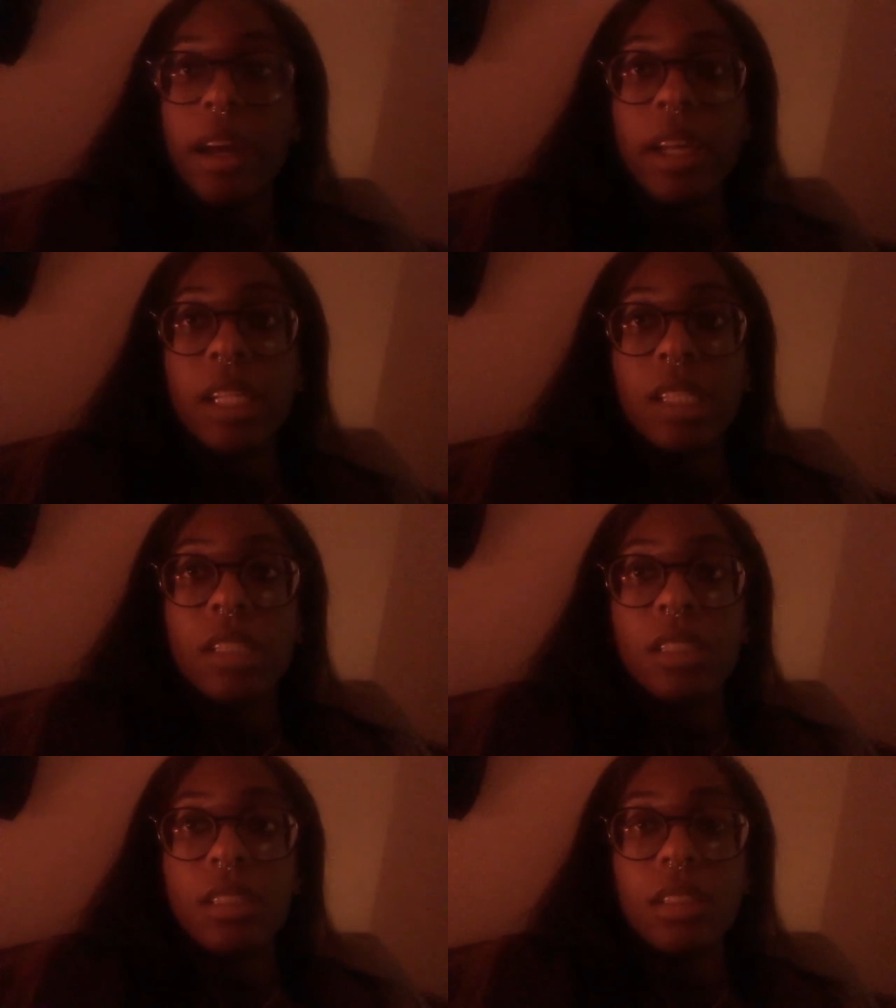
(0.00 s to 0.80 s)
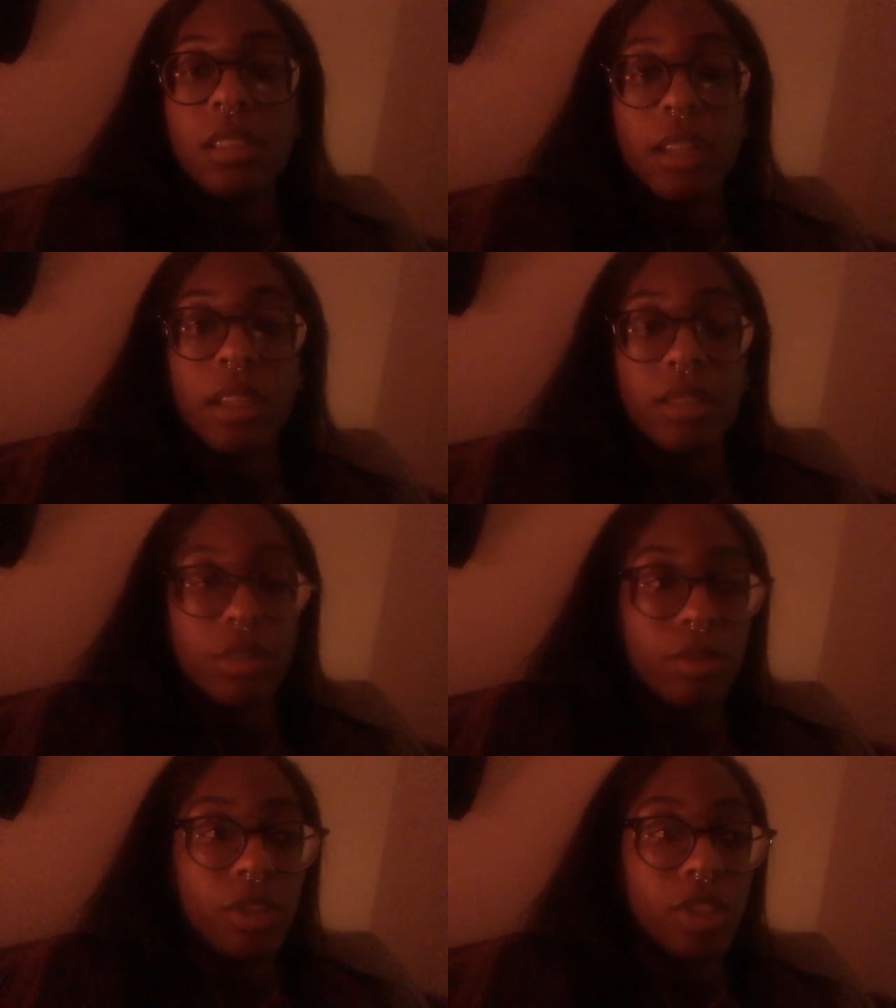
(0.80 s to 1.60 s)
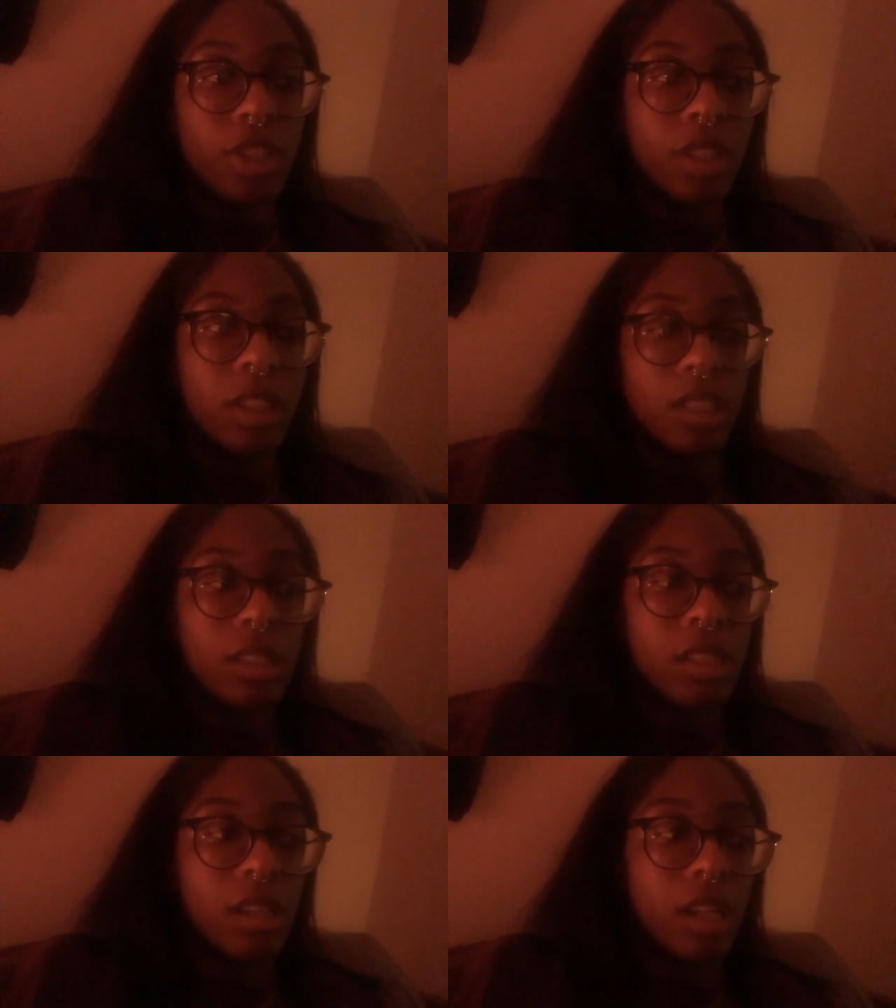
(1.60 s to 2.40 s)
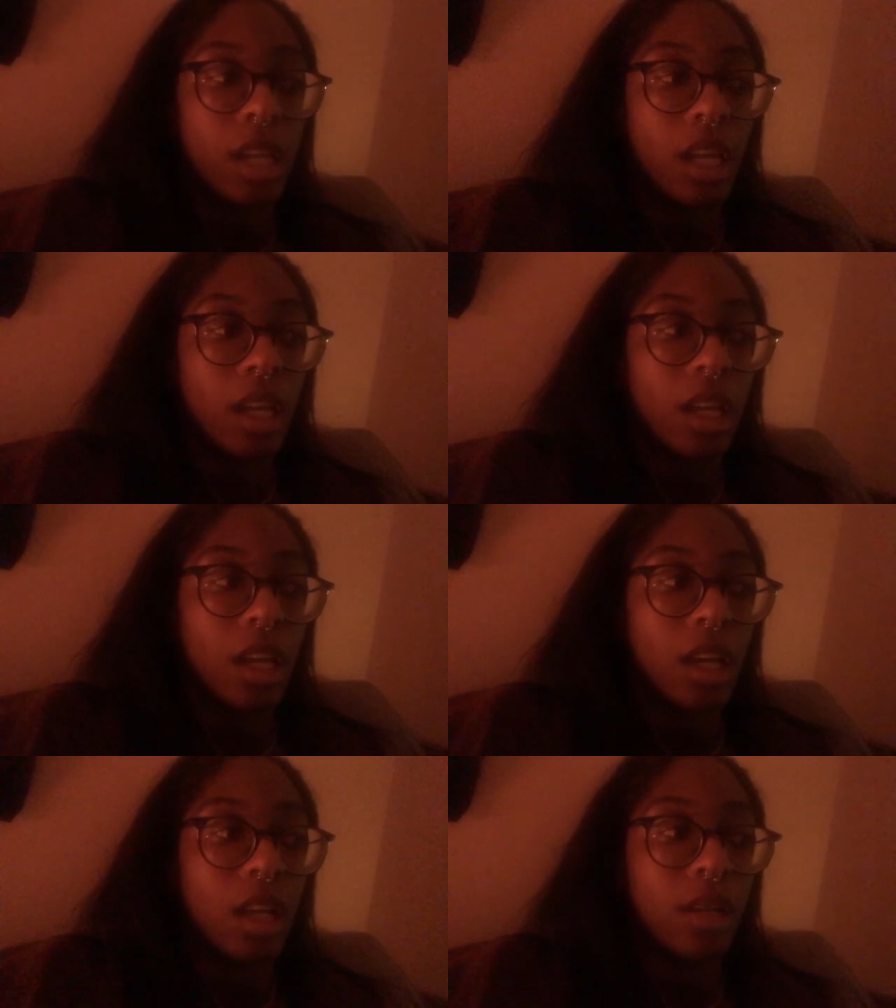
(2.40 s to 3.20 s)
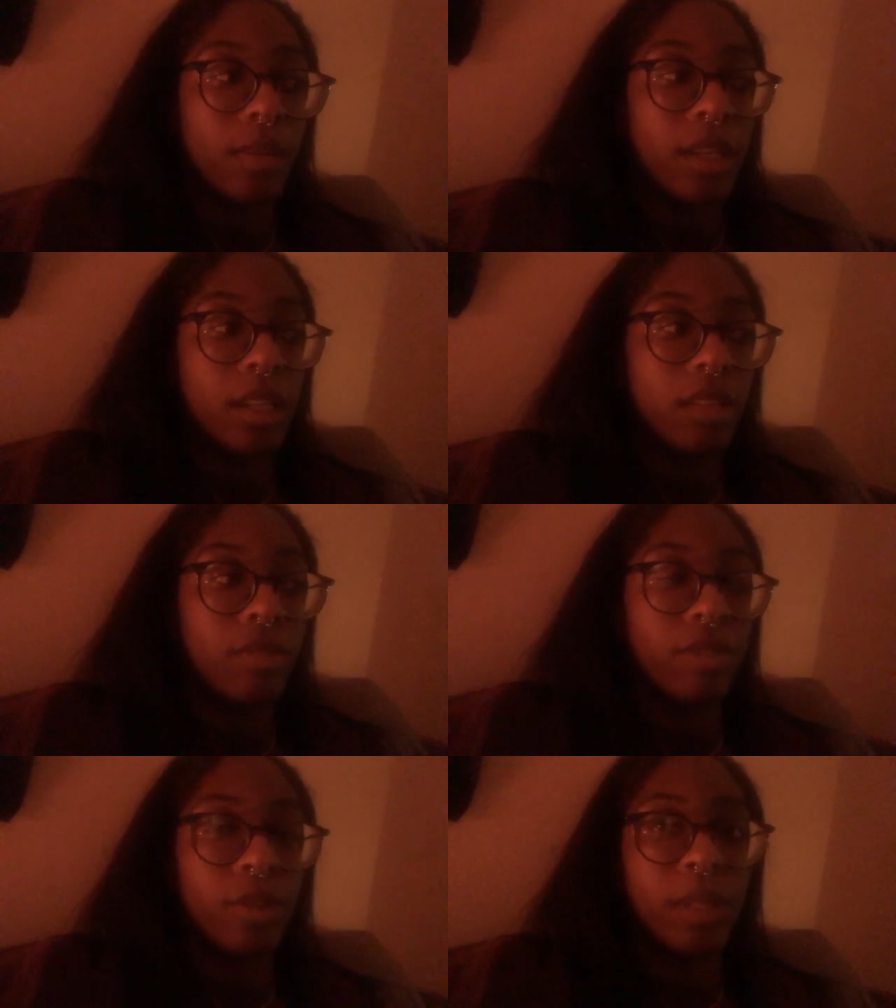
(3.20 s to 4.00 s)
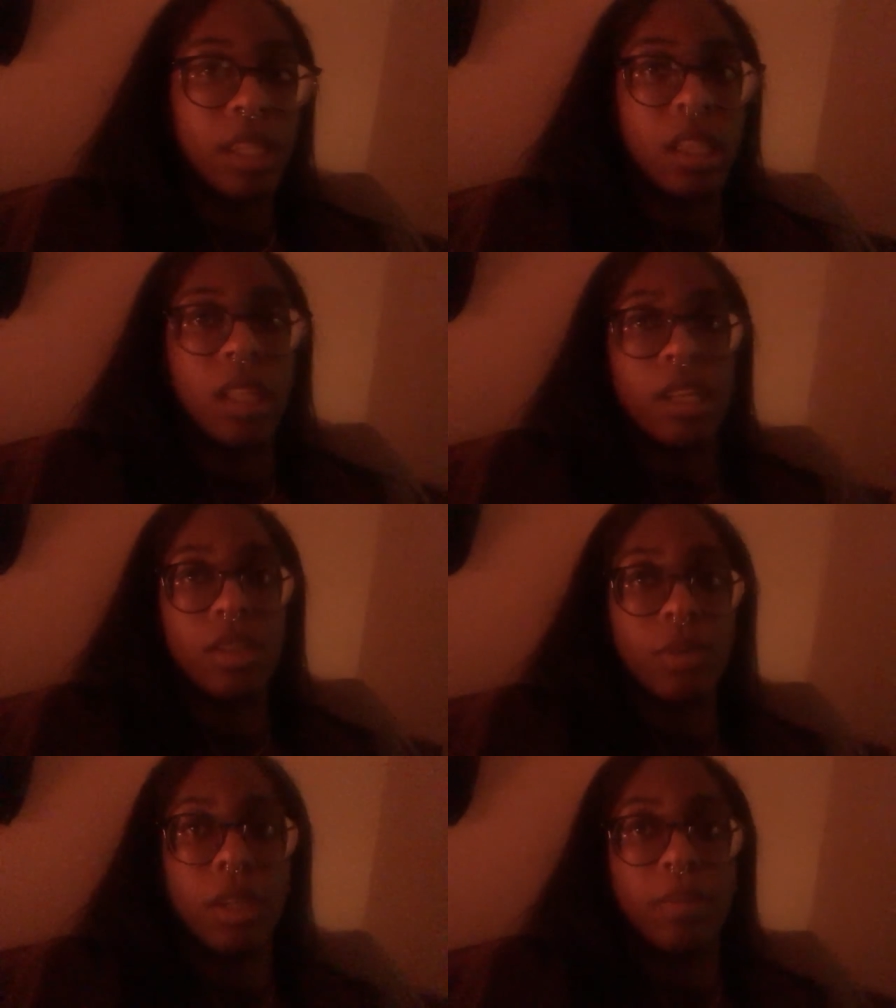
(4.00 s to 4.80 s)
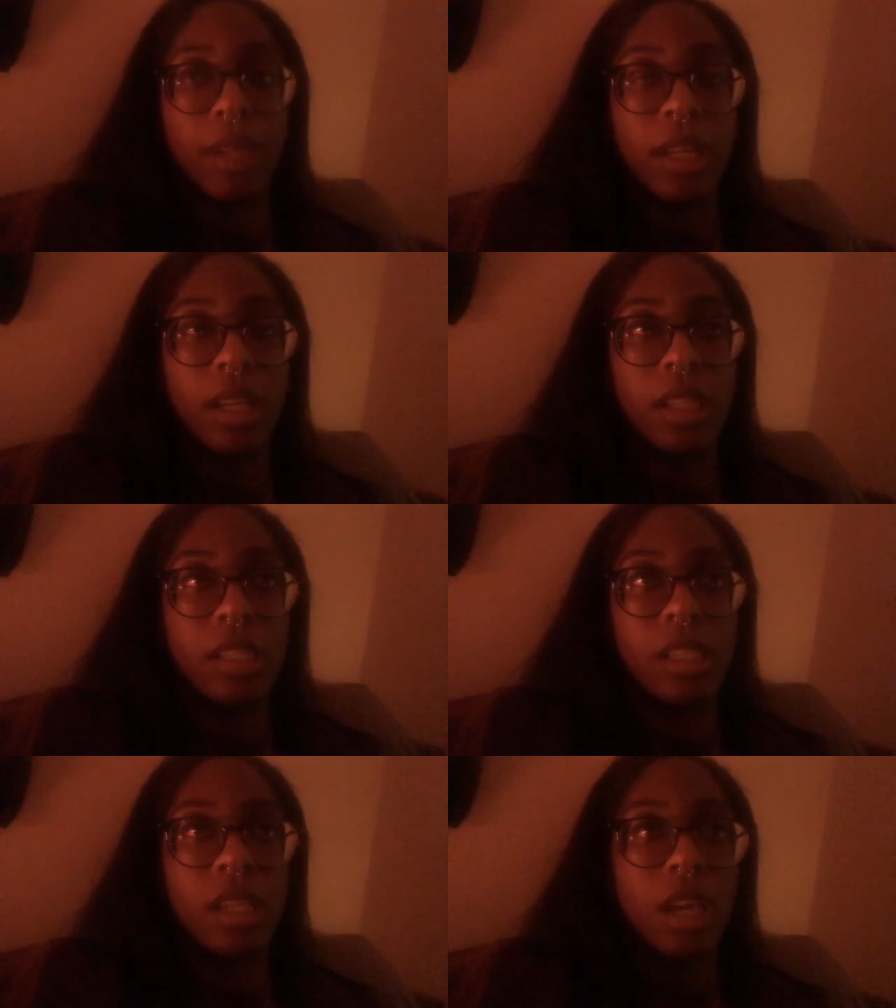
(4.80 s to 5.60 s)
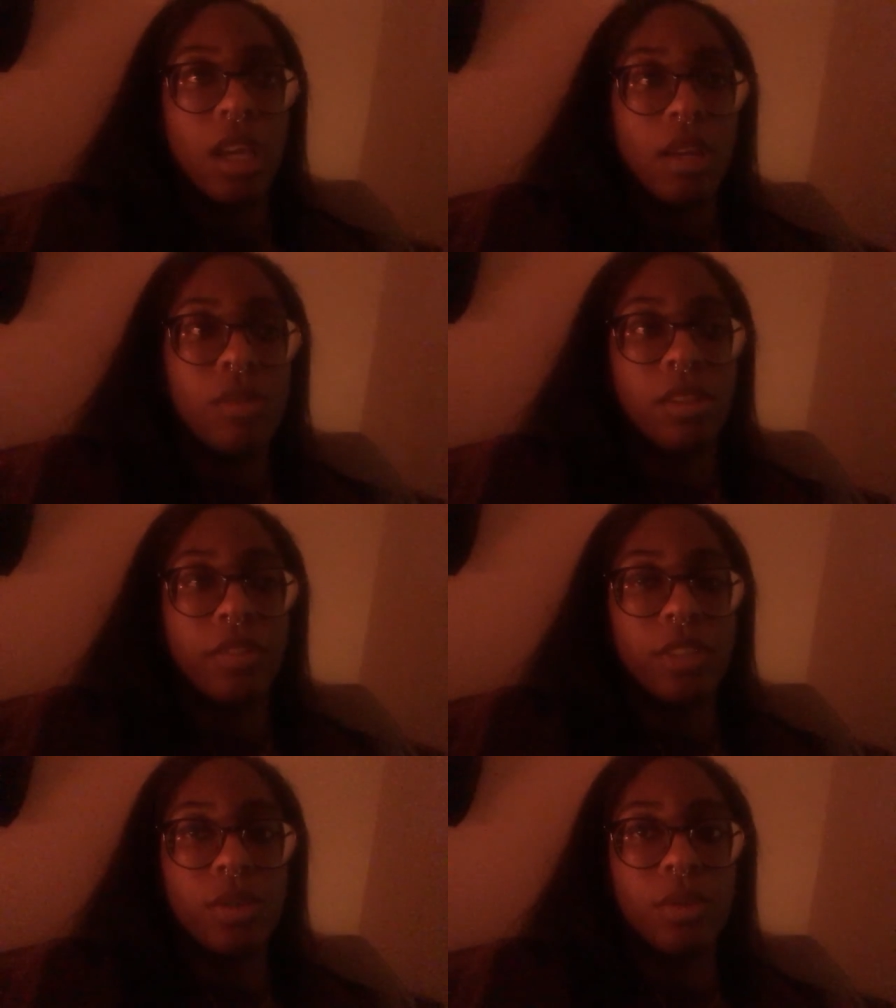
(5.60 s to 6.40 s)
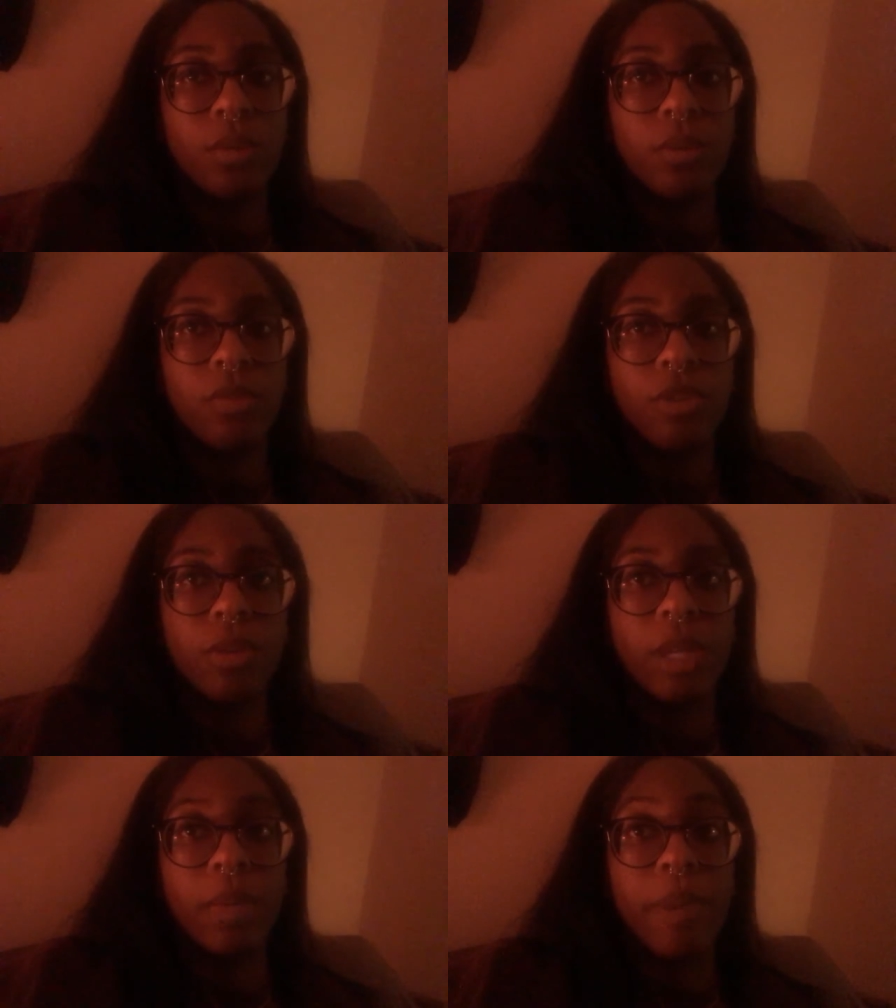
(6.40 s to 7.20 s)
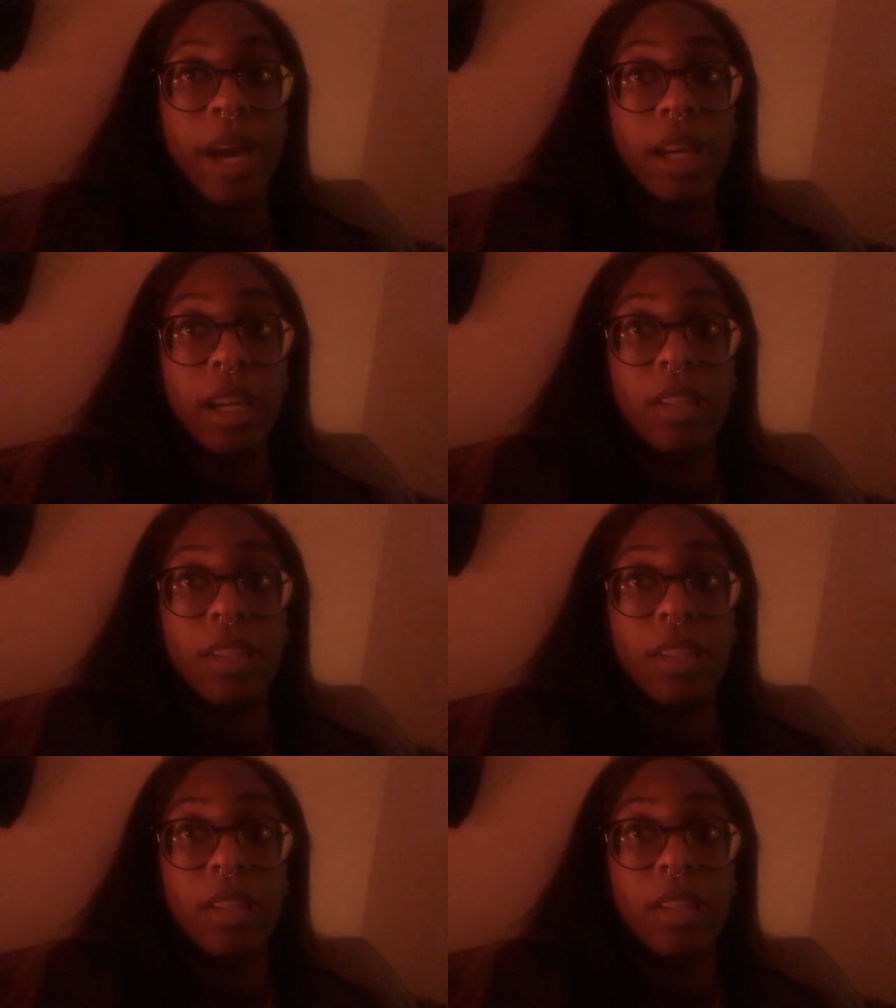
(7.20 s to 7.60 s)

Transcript: and yeah, so I'm just chilling. It's Sunday. Um, I didn't film anything last week because it was our first full week back